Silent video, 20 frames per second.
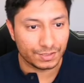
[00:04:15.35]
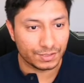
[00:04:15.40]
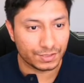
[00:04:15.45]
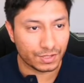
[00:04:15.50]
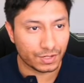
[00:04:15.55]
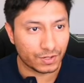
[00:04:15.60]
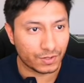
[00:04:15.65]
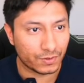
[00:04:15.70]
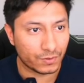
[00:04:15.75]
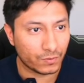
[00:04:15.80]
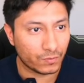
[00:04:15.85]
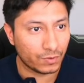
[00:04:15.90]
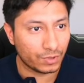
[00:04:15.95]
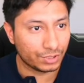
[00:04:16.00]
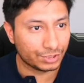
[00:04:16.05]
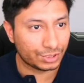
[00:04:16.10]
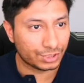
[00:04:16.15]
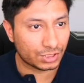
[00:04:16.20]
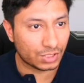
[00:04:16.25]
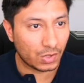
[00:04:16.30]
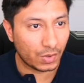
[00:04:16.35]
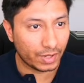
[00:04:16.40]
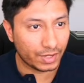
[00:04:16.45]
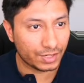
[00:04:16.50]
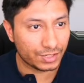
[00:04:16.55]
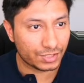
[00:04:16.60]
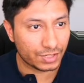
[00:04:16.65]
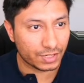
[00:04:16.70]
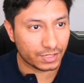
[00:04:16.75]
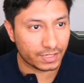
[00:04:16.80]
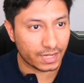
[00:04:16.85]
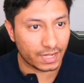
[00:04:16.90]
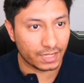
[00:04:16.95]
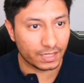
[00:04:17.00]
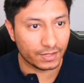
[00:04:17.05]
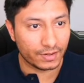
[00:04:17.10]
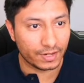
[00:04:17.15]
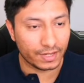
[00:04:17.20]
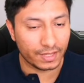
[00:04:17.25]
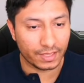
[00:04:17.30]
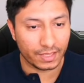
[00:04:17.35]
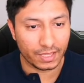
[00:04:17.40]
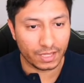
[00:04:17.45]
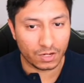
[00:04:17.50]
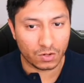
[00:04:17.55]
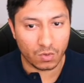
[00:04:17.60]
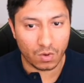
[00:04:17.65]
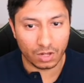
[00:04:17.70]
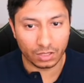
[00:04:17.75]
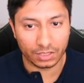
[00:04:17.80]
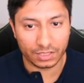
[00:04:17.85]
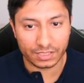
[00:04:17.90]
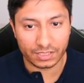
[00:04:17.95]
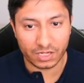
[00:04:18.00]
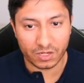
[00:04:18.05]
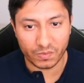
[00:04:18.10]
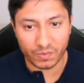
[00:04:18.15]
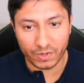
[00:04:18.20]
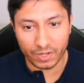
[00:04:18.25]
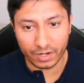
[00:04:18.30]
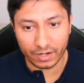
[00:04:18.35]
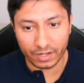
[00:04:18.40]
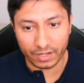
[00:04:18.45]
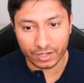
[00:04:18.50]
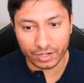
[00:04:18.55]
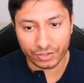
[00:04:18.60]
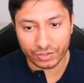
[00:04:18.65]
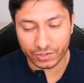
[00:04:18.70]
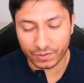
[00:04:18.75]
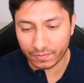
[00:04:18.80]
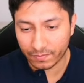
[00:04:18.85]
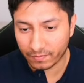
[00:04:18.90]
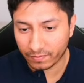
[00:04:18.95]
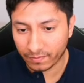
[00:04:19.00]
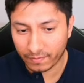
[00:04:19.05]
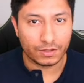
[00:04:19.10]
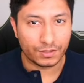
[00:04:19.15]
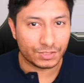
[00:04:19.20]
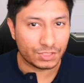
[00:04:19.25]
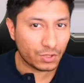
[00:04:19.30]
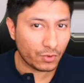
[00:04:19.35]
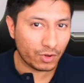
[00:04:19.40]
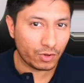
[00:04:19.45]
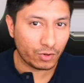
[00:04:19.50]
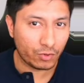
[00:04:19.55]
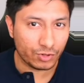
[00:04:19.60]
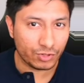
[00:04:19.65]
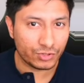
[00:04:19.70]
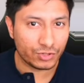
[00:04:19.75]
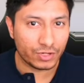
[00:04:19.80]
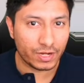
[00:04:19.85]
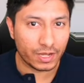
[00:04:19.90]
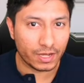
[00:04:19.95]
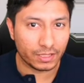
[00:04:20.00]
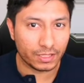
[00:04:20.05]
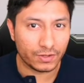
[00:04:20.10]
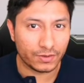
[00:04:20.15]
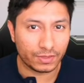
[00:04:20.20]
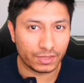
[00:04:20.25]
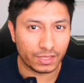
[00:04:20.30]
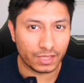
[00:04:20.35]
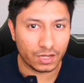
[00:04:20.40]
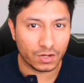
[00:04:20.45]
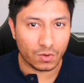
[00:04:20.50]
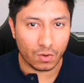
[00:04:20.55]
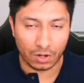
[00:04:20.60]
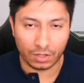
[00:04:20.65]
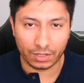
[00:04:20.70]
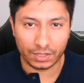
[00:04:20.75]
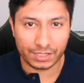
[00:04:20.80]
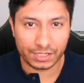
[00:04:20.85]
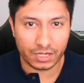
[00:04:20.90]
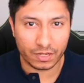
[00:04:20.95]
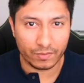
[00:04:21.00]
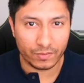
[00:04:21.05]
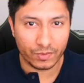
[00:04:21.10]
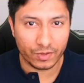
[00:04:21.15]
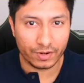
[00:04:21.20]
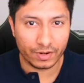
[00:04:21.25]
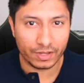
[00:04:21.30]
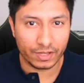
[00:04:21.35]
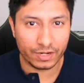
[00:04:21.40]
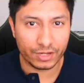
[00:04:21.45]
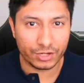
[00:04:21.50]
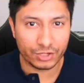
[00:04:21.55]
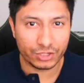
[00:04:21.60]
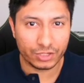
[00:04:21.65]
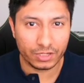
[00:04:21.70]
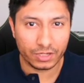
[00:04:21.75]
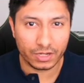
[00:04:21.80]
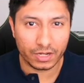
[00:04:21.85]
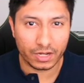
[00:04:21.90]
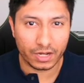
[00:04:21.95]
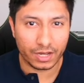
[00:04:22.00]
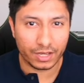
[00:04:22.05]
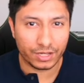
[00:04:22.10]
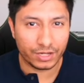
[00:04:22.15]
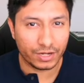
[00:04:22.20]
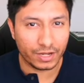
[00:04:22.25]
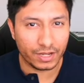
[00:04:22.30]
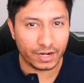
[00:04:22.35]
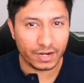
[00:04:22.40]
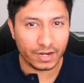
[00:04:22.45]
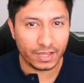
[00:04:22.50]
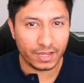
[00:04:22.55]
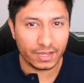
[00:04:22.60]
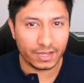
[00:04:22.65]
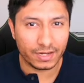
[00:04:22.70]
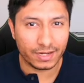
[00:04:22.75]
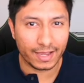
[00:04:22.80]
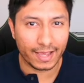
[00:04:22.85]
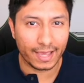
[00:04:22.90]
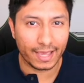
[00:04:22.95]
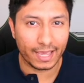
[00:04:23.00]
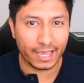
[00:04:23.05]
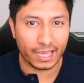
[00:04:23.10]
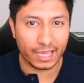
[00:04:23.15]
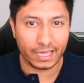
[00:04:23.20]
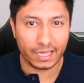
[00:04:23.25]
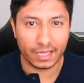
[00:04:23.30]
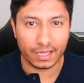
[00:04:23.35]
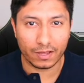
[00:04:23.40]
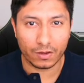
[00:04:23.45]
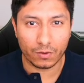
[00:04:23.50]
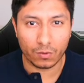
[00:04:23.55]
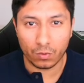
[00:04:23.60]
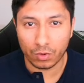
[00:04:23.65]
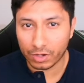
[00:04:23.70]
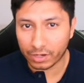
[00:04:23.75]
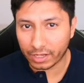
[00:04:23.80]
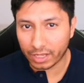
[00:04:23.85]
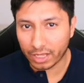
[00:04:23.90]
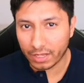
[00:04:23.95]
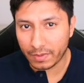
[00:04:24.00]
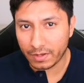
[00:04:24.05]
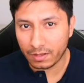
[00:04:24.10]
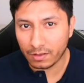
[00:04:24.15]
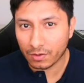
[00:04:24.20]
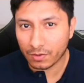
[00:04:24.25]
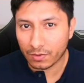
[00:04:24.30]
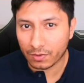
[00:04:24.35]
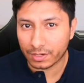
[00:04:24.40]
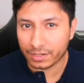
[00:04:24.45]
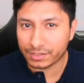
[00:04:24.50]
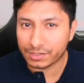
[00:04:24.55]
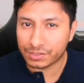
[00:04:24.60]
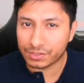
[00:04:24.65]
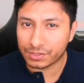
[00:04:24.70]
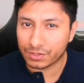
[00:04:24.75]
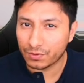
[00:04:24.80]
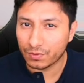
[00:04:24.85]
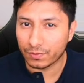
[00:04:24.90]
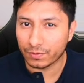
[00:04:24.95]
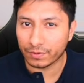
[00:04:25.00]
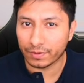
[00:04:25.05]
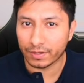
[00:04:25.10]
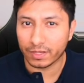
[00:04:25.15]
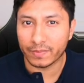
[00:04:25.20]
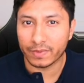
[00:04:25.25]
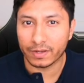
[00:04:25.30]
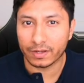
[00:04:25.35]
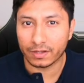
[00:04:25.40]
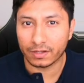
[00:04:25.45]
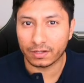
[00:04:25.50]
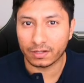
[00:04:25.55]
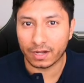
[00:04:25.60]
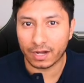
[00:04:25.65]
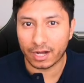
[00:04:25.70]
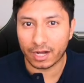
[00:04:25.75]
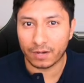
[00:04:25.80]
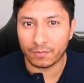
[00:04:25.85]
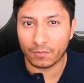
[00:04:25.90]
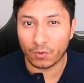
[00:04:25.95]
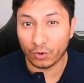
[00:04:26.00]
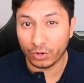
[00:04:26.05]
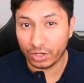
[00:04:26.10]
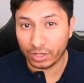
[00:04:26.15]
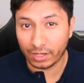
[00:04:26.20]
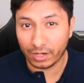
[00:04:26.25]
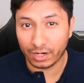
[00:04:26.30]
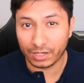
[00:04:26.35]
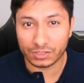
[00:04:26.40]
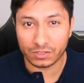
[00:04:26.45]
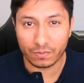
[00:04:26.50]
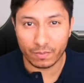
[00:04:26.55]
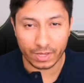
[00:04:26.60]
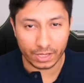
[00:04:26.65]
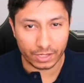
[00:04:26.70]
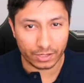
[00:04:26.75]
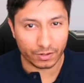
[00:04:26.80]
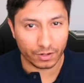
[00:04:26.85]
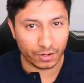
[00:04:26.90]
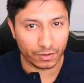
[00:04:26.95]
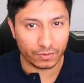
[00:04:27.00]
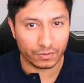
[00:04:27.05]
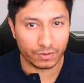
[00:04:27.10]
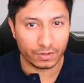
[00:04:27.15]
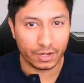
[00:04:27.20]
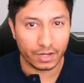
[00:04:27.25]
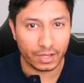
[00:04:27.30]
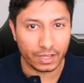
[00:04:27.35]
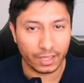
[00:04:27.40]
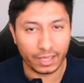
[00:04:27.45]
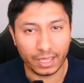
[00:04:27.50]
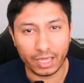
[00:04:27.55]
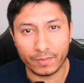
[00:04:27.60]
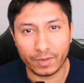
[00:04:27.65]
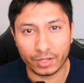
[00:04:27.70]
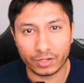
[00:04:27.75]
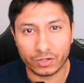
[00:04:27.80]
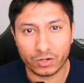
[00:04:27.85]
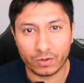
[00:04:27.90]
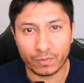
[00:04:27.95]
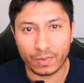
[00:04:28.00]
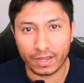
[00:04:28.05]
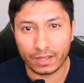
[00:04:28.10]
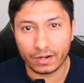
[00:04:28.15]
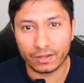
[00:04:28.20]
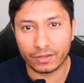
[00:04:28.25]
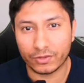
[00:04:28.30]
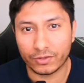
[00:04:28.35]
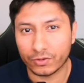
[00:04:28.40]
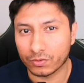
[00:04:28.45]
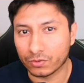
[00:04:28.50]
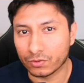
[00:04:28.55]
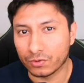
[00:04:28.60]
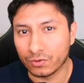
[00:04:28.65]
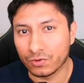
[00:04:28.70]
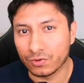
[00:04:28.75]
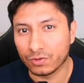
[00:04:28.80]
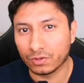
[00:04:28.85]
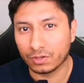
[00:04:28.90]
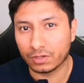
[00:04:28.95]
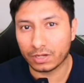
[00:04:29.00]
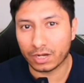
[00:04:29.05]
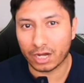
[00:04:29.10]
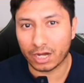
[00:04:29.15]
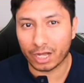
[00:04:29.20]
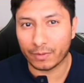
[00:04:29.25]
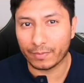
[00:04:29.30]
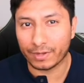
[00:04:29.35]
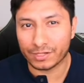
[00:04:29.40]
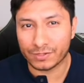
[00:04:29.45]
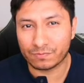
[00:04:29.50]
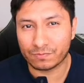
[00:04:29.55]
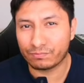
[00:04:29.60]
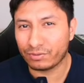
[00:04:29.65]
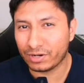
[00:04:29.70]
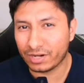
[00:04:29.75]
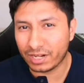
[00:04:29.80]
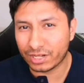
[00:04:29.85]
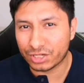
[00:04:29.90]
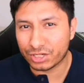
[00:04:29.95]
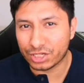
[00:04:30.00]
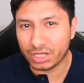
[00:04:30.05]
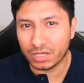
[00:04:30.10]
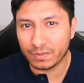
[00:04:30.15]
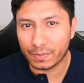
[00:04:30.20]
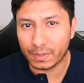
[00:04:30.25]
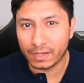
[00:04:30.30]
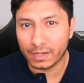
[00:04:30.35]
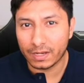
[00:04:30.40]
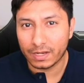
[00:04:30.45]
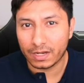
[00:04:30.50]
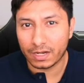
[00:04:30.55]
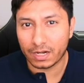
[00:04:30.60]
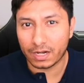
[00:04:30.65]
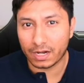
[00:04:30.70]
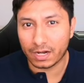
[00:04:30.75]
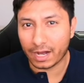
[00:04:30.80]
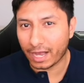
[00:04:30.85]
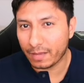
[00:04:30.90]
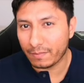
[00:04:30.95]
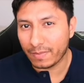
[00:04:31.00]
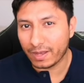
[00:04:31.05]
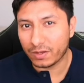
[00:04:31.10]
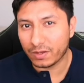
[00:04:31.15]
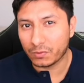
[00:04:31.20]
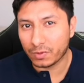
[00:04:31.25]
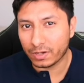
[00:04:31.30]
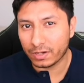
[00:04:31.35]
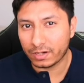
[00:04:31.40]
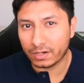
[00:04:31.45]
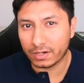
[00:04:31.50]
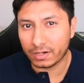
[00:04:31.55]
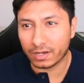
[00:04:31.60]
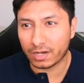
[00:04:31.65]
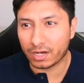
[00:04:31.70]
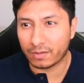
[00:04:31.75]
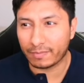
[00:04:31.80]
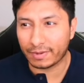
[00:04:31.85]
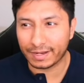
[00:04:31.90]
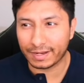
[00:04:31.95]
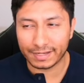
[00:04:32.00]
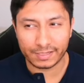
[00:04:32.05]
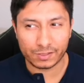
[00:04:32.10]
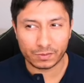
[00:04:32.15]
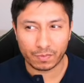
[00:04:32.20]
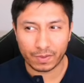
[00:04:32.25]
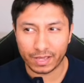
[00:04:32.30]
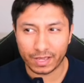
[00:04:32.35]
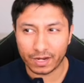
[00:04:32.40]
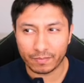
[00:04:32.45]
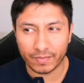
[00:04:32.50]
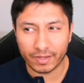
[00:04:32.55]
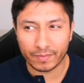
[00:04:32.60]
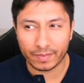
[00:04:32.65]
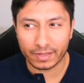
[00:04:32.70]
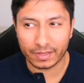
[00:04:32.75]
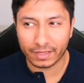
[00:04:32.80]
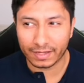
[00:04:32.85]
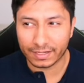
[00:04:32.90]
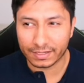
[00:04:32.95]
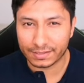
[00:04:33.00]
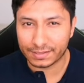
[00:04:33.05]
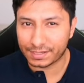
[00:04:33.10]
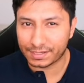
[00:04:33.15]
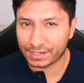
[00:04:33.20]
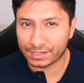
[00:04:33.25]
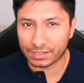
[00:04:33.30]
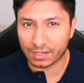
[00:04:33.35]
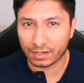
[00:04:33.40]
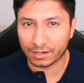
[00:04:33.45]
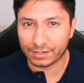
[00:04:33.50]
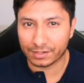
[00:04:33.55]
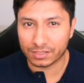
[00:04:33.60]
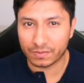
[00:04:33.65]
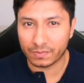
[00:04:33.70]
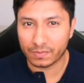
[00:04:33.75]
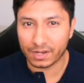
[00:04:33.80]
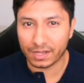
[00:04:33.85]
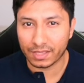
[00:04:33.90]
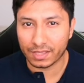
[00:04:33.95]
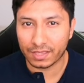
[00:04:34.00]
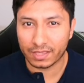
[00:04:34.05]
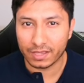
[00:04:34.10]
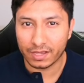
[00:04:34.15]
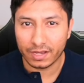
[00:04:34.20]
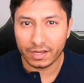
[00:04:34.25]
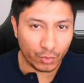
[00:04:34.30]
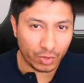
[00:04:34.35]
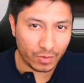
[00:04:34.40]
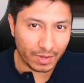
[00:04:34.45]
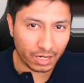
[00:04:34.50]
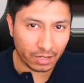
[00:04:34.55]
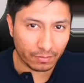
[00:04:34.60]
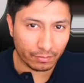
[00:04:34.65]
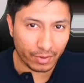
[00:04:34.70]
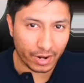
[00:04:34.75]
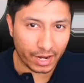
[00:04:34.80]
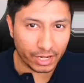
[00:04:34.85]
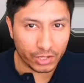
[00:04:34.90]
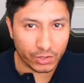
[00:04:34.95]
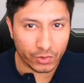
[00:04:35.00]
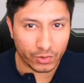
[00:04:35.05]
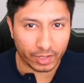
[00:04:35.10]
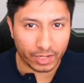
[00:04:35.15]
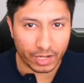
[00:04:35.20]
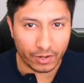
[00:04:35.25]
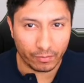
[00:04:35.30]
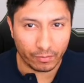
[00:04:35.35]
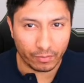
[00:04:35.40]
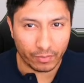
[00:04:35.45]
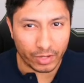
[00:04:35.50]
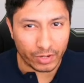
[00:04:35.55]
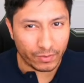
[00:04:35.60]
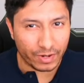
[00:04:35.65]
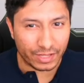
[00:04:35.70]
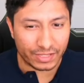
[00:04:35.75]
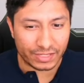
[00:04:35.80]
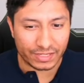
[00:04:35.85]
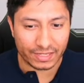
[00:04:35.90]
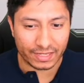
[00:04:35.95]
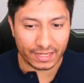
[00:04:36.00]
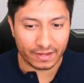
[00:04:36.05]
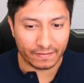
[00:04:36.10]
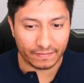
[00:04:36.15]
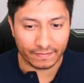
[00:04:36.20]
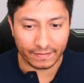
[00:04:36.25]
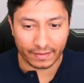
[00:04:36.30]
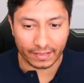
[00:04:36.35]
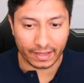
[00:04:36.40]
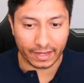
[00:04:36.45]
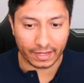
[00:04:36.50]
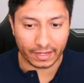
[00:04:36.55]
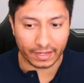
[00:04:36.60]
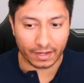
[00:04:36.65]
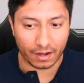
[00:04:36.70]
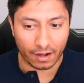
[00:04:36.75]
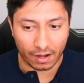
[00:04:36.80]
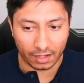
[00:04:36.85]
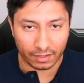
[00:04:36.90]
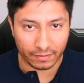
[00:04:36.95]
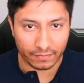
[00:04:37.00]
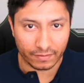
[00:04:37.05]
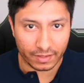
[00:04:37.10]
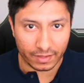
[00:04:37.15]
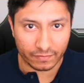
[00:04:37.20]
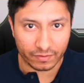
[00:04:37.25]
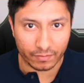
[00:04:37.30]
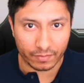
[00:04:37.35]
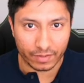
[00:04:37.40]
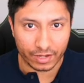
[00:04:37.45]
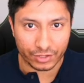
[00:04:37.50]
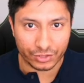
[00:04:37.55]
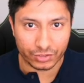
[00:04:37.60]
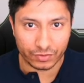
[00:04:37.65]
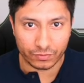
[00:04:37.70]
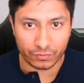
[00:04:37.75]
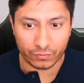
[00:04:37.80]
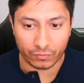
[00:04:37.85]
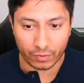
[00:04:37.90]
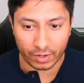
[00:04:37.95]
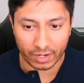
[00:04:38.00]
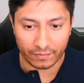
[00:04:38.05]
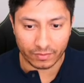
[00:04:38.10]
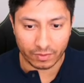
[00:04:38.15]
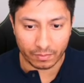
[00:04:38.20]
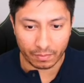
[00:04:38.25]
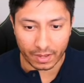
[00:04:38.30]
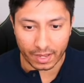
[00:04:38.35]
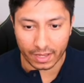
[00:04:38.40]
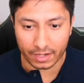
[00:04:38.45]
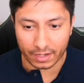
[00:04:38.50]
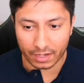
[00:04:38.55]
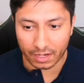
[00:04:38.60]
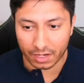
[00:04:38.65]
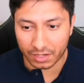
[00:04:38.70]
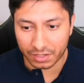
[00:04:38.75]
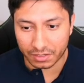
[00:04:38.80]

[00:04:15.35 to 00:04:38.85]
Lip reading: So we'll just go ahead and start downloading the Qualys Community Edition. So in order to download the Qualys Community Edition, you're going to need a work email or a school email. Or you can also make your own email domain through Google. It's pretty cheap. I made one. I spend maybe like $6 a month. So when you make a brand new account, you don't need to give like all of the information right off the bat.